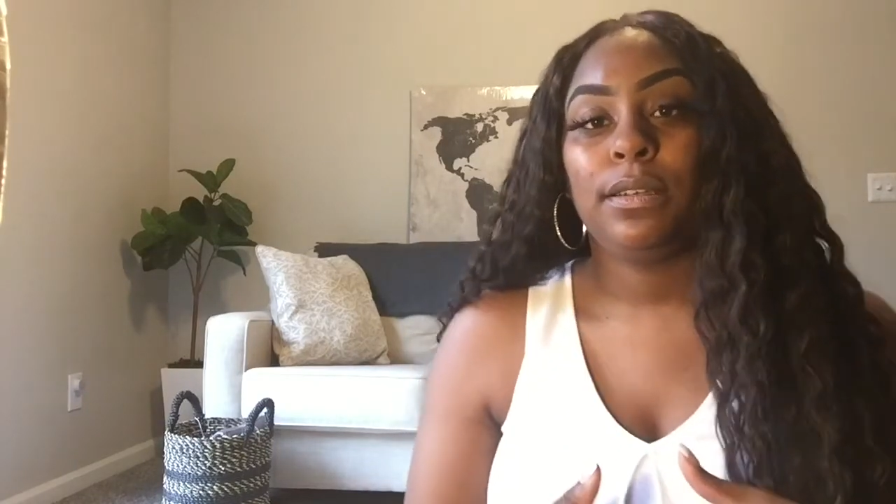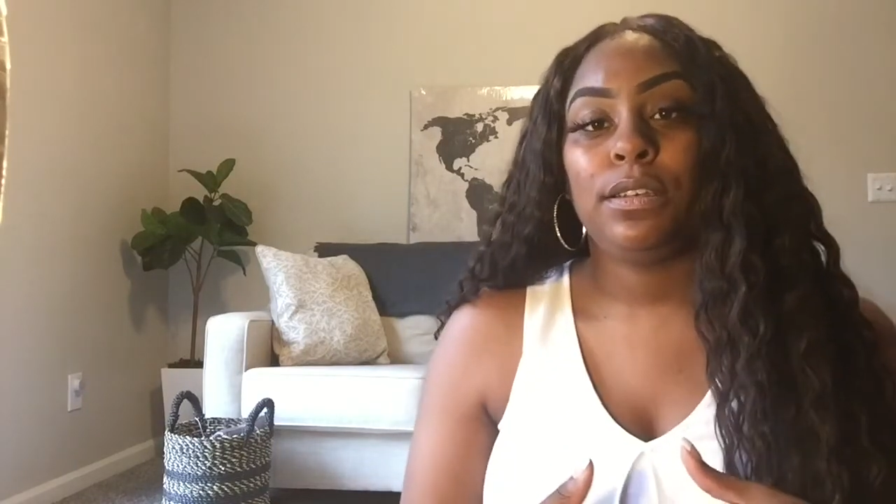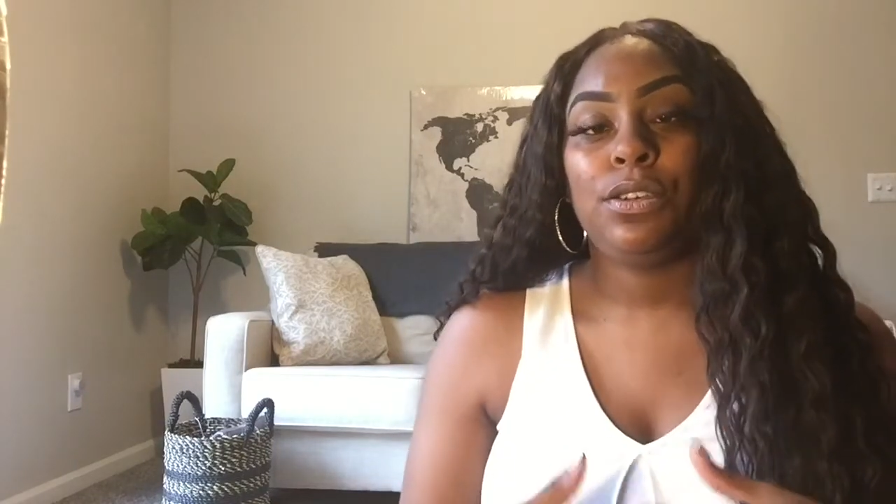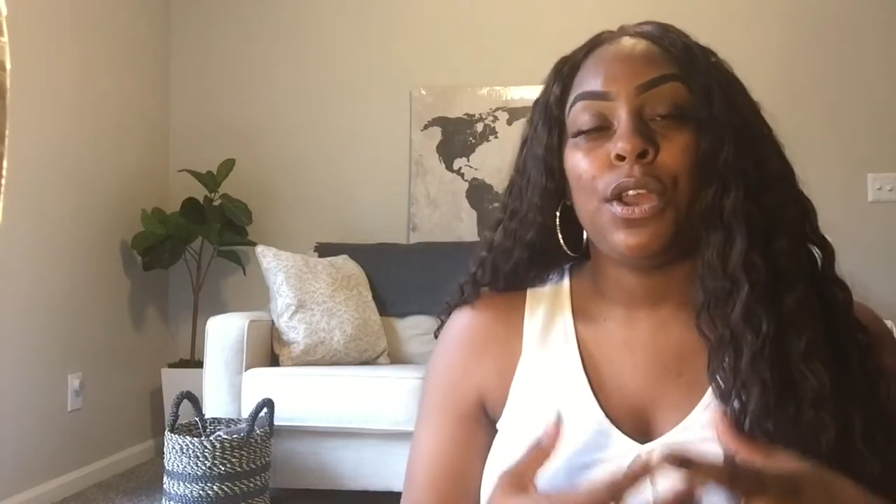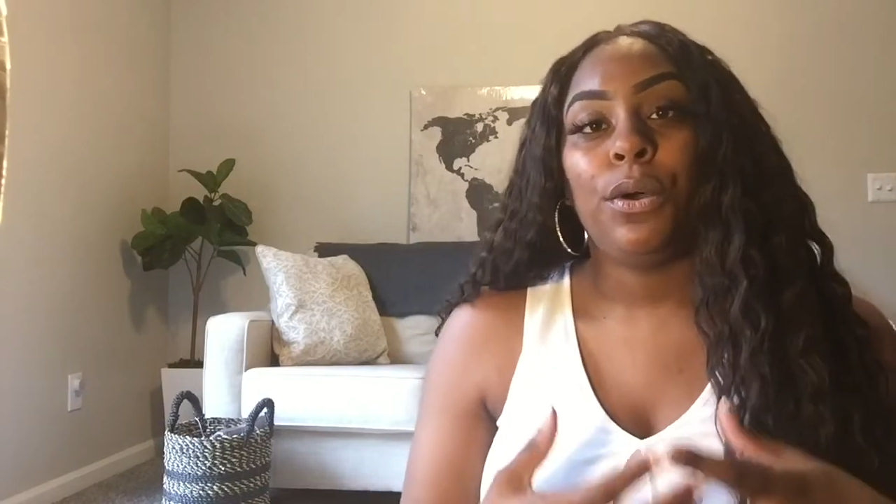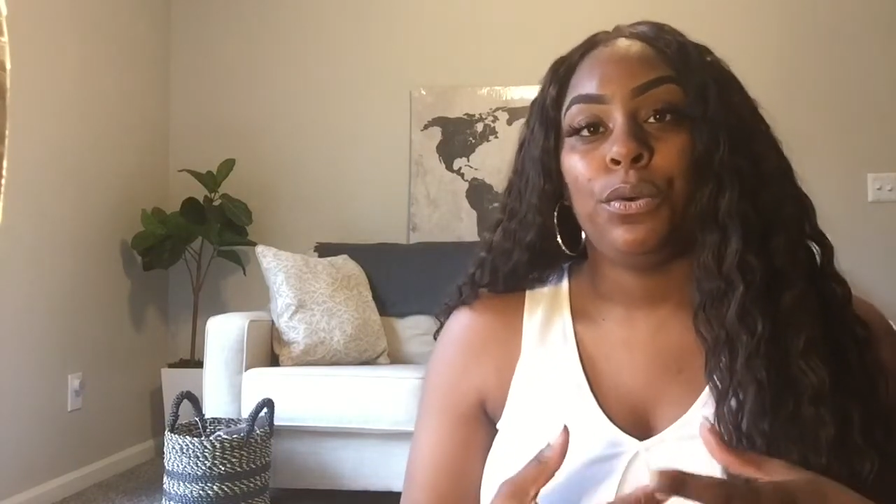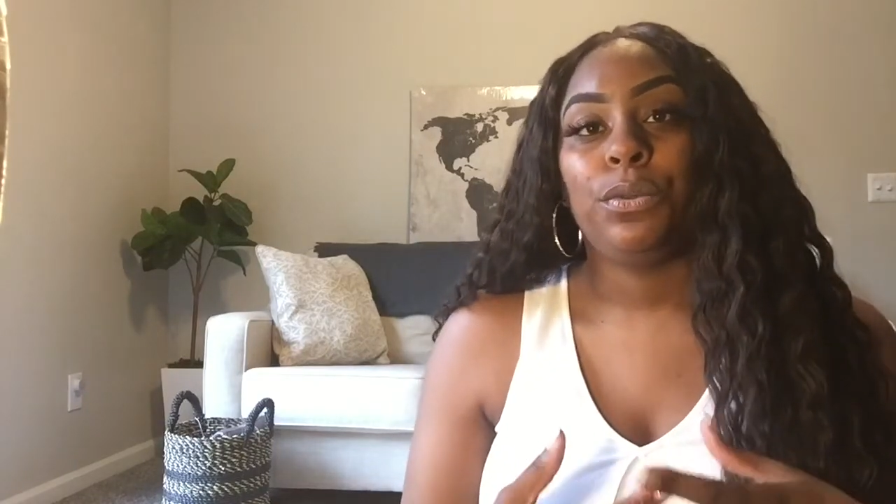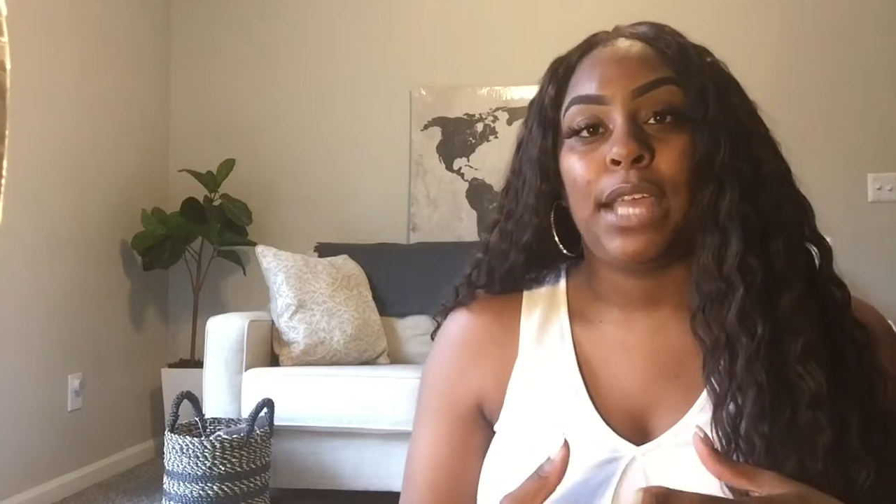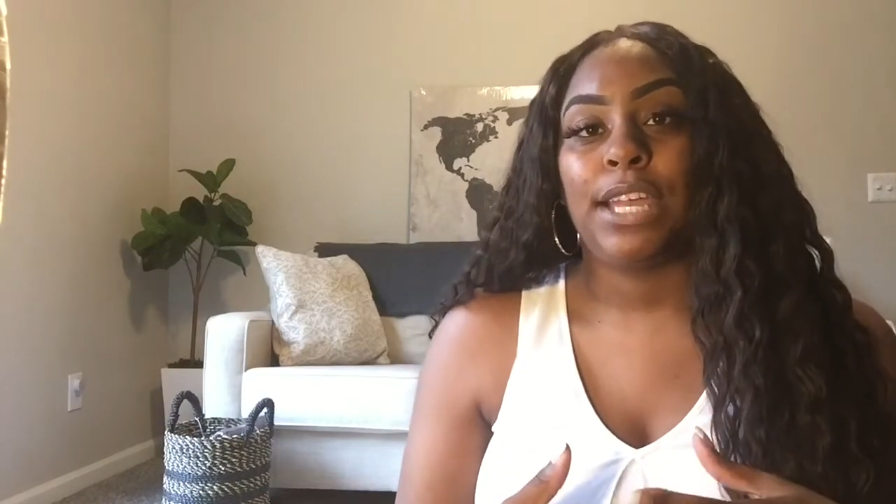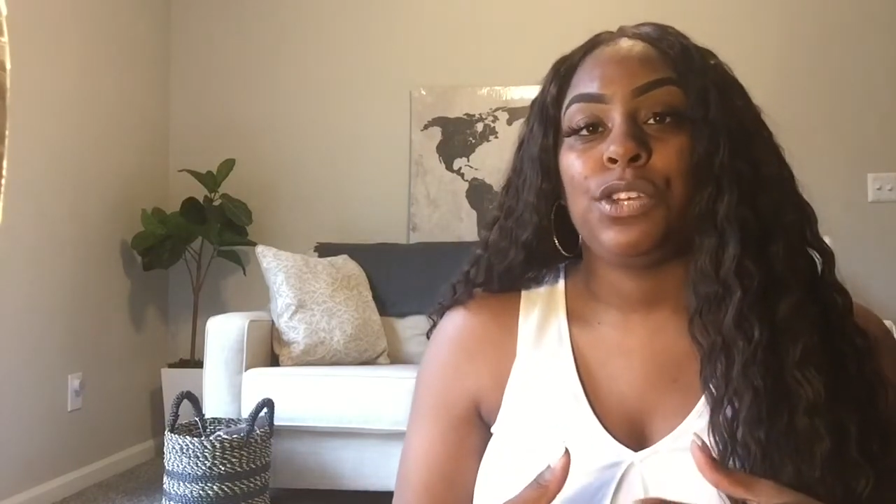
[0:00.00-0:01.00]
know
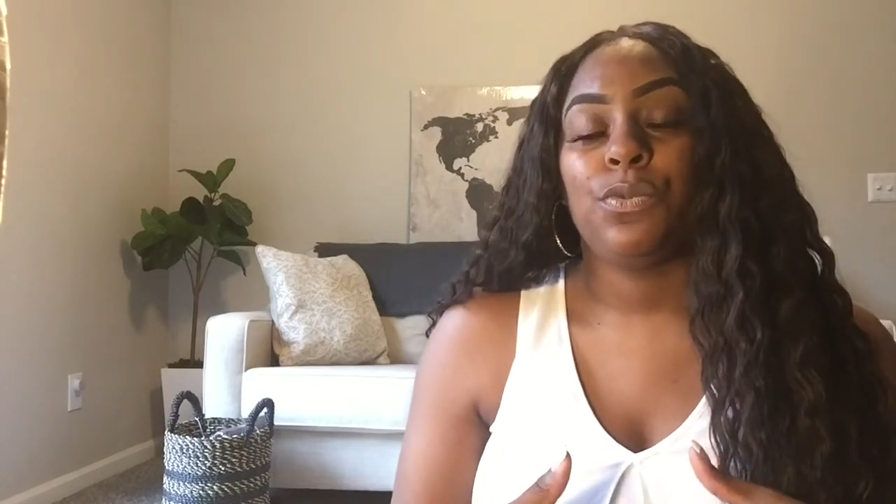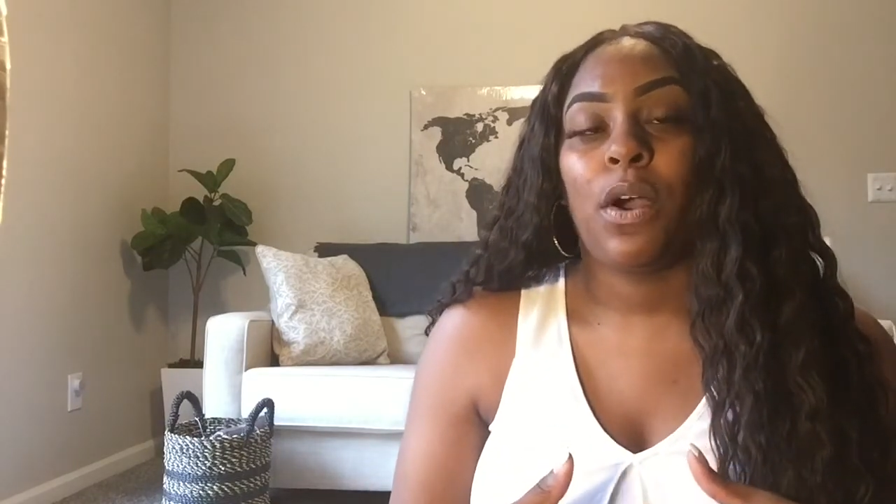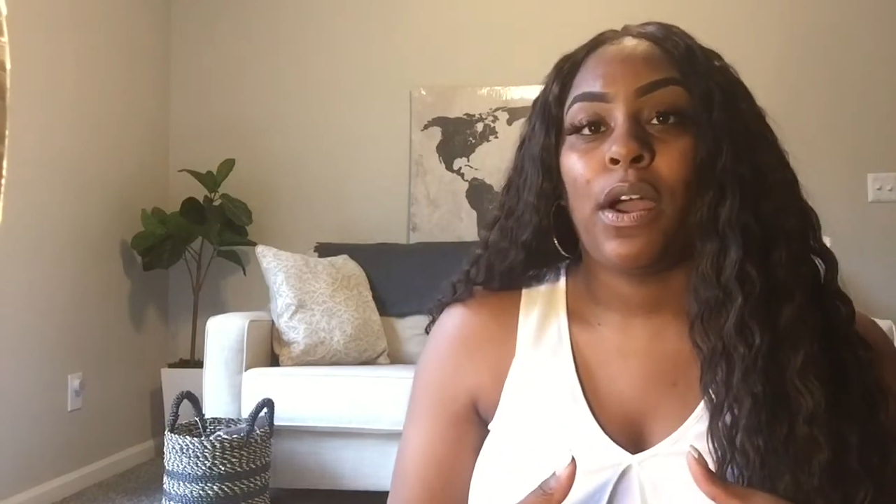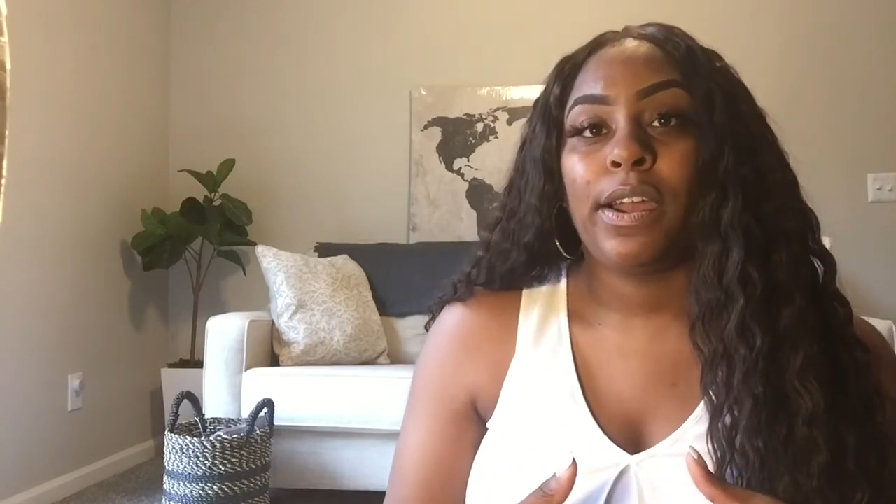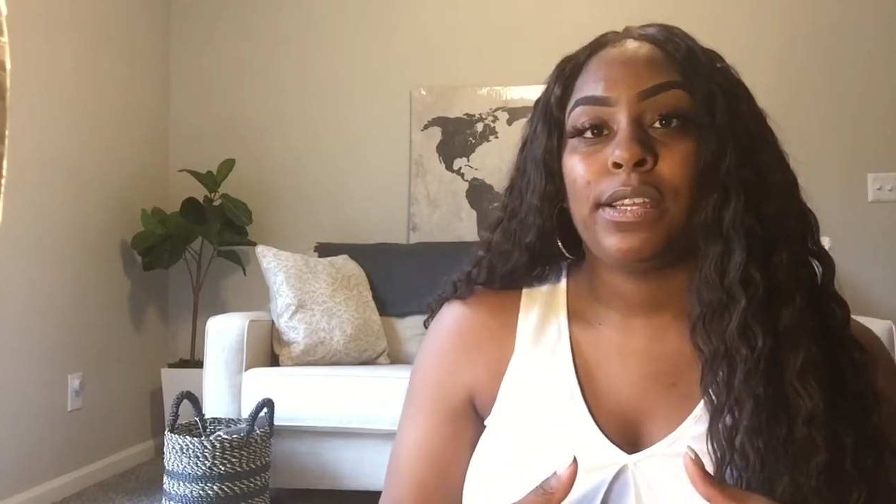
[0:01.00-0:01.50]
that you are.